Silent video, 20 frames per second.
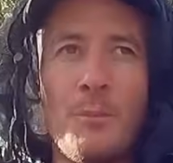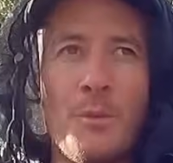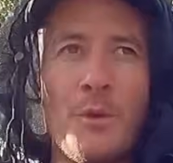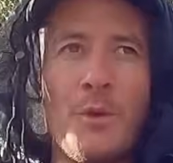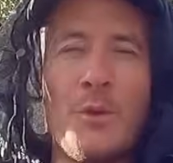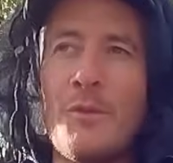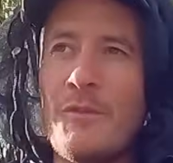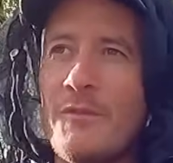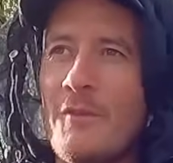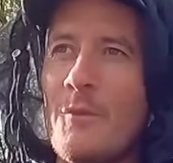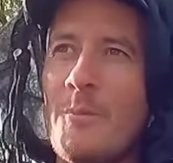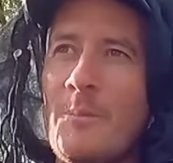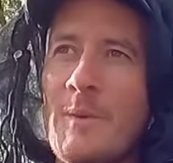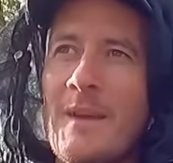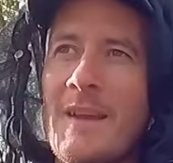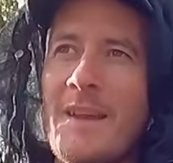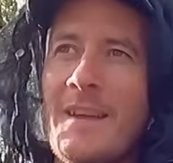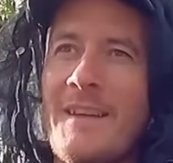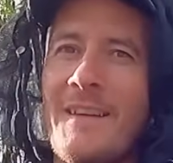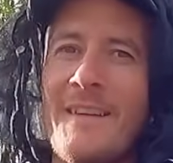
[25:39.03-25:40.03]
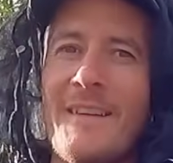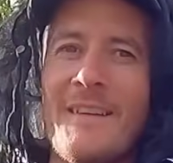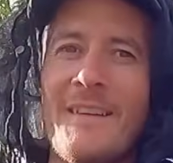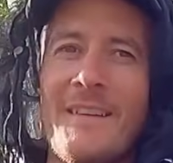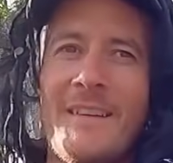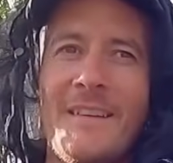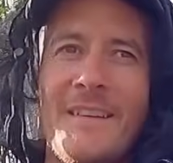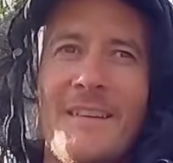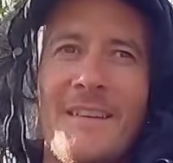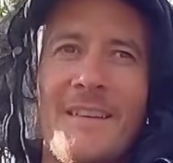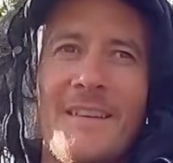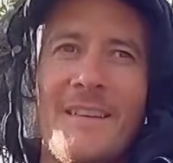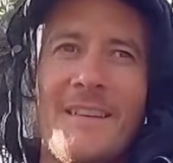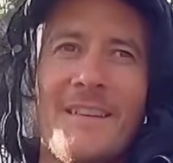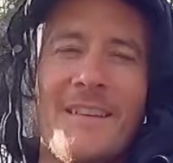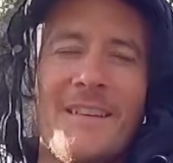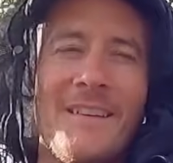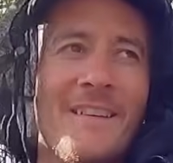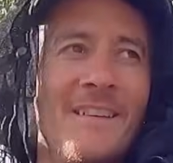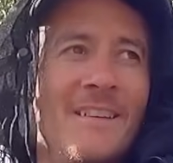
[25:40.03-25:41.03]
beautiful bit,
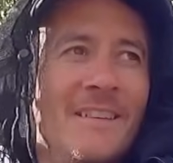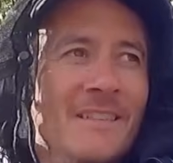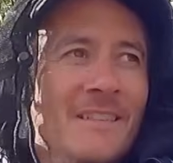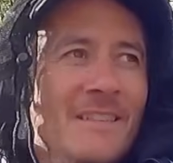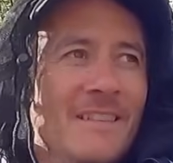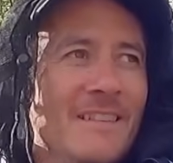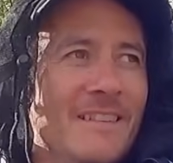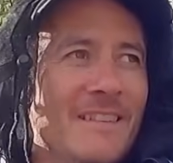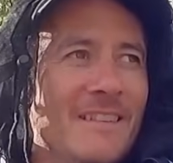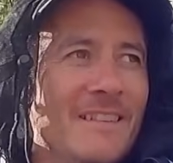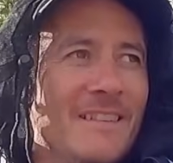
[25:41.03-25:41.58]
and